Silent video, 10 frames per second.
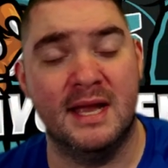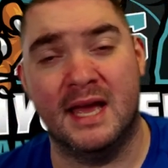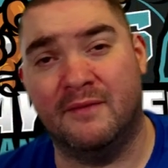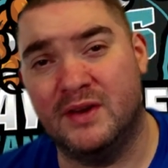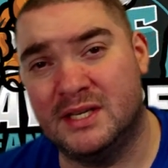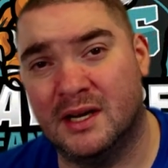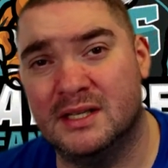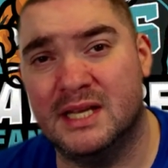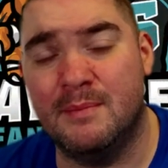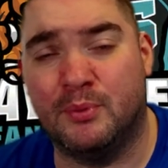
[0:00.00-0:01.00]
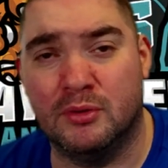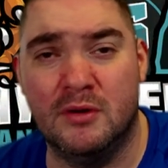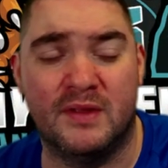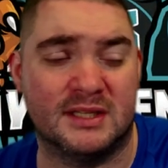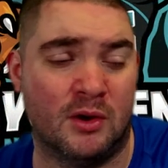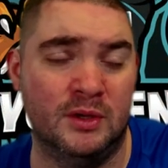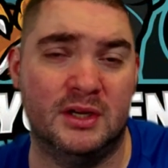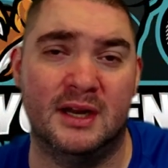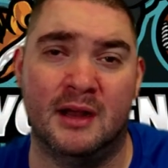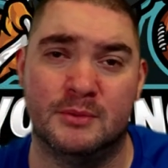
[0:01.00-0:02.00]
And if he does improve, that's only
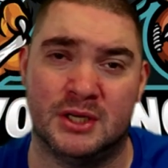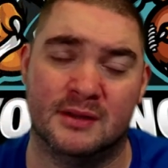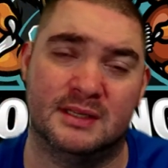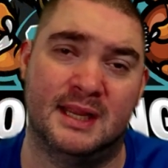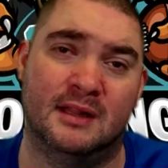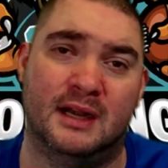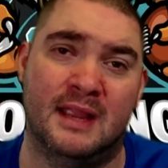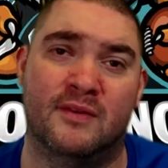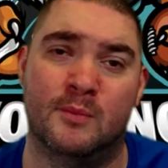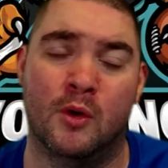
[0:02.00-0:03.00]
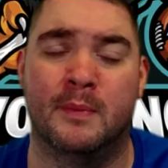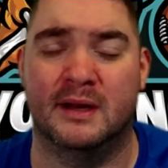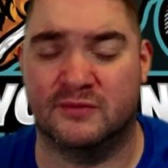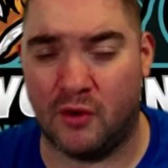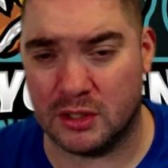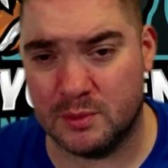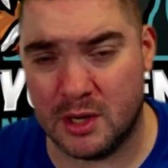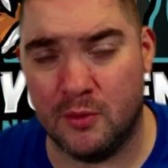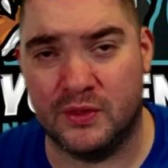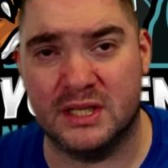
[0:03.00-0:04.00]
going to help Jonathan Taylor even more. But as far as we
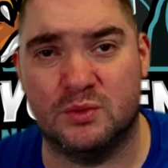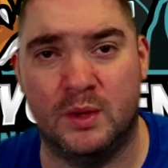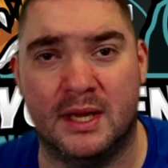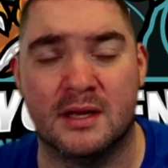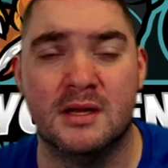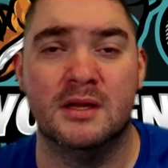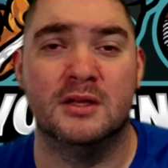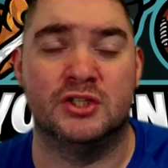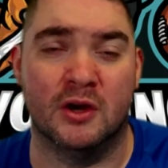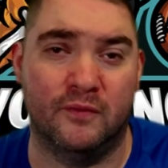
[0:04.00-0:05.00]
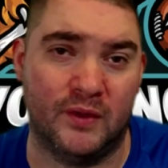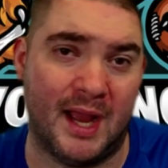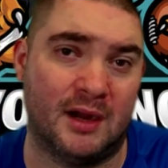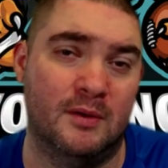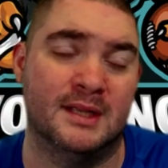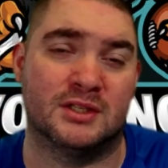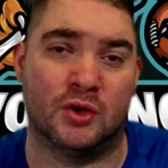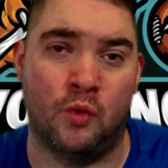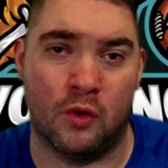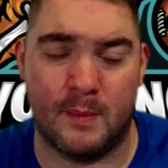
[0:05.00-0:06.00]
know this week, Joe Flacco is the
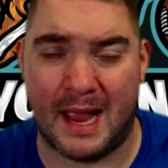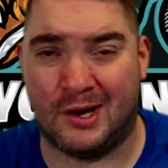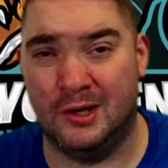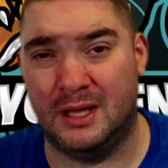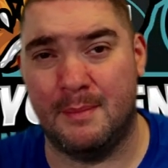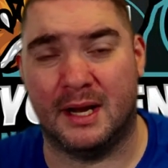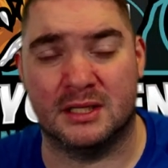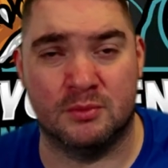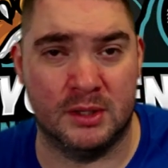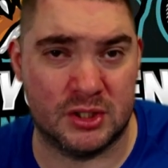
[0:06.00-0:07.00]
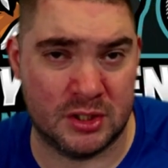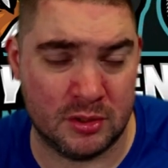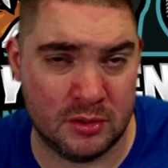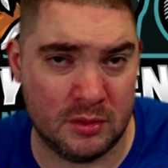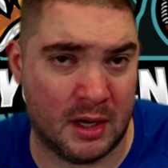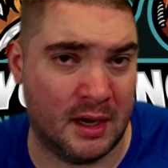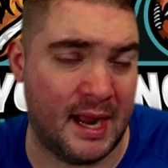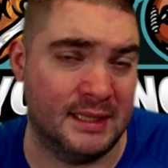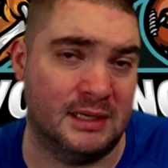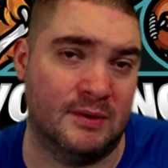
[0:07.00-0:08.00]
quarterback. Could they make a switch to
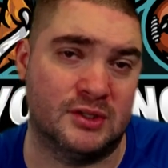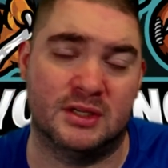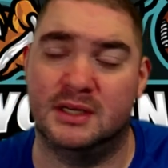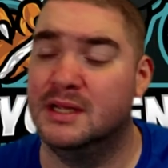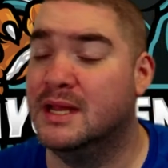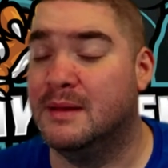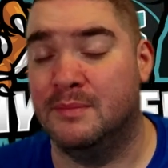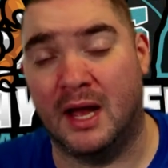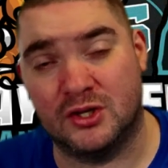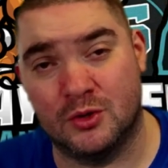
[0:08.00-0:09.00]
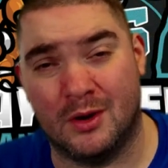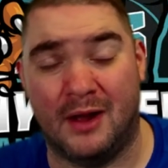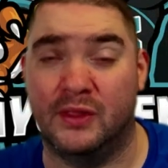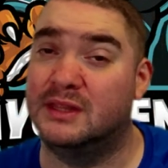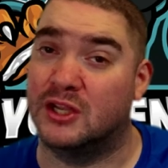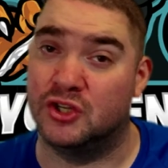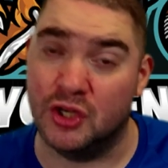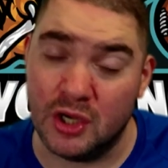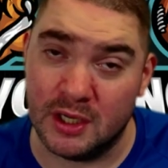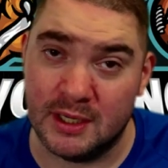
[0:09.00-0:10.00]
Anthony Richardson? Not sure. I think they
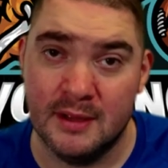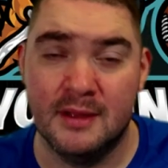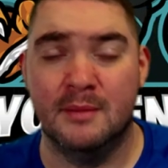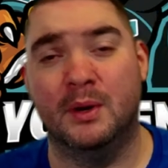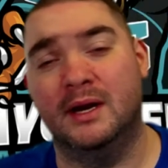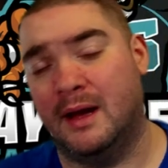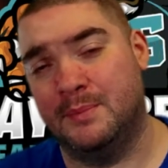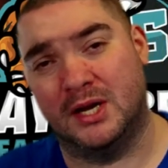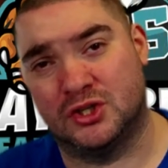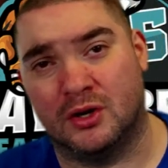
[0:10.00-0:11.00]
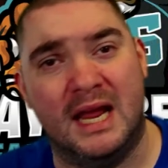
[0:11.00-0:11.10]
should, but I'm not sure.